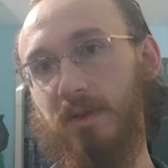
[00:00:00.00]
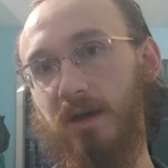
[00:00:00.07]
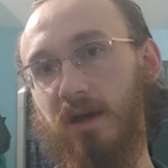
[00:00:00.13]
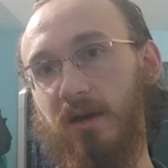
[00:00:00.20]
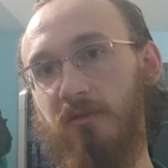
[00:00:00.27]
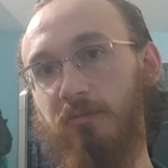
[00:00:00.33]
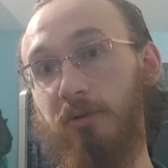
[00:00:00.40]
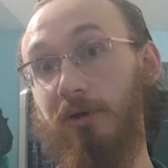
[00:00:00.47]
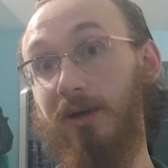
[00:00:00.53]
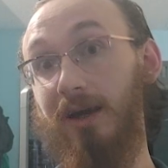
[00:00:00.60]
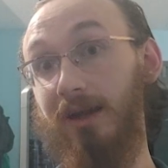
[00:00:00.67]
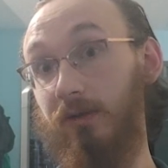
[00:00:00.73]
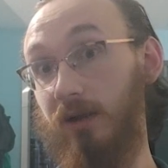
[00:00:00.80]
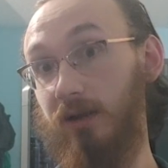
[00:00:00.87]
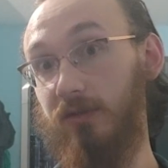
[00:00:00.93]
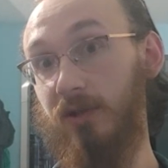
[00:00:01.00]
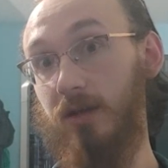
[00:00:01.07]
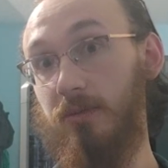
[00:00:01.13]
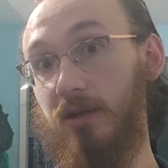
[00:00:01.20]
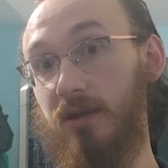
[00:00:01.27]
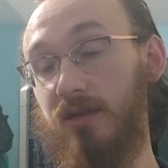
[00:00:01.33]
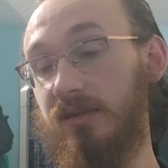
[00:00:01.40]
I have put a lot of
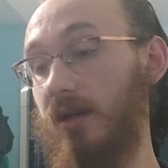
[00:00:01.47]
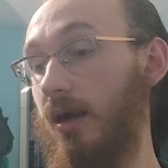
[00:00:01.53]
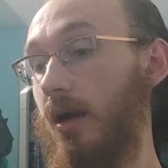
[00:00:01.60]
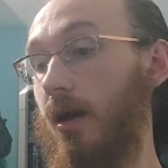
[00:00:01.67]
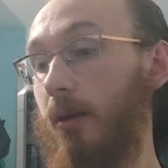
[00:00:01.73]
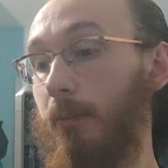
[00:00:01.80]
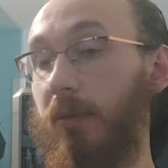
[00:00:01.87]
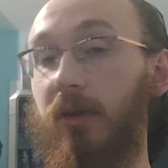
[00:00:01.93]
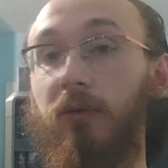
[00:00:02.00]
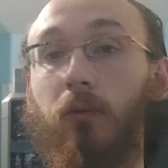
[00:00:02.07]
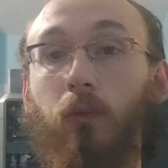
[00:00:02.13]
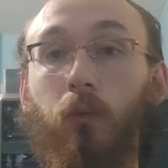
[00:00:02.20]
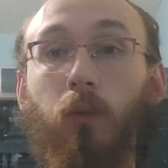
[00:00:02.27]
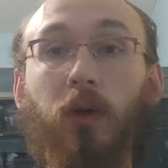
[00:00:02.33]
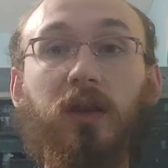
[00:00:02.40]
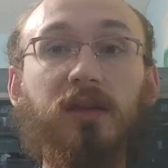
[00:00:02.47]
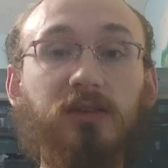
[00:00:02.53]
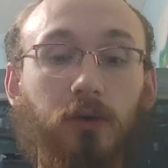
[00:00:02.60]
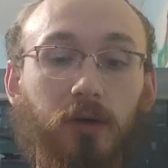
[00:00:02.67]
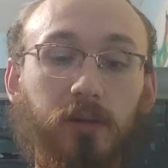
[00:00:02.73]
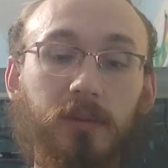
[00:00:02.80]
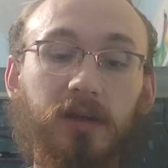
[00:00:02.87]
time into this. But what it's
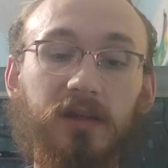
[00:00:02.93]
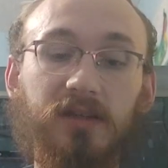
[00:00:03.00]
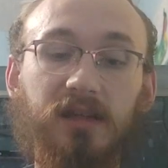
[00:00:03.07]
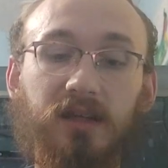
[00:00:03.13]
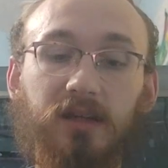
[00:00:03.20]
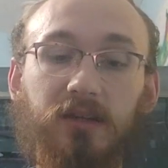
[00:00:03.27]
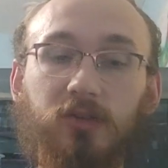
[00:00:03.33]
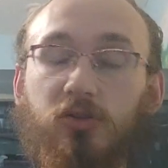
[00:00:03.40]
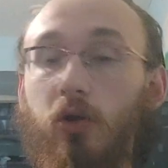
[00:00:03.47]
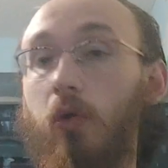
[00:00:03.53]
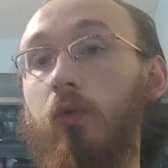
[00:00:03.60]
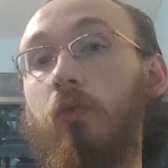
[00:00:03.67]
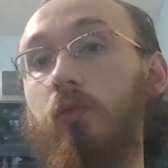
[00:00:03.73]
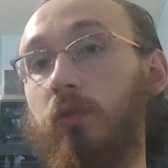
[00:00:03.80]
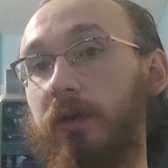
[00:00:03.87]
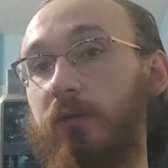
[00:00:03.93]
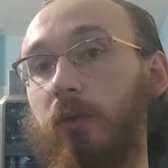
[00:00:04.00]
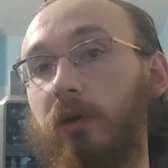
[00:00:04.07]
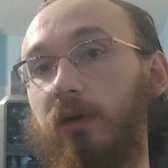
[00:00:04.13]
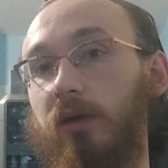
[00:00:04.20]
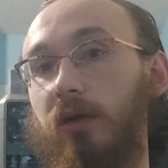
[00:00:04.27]
going to be is a total rework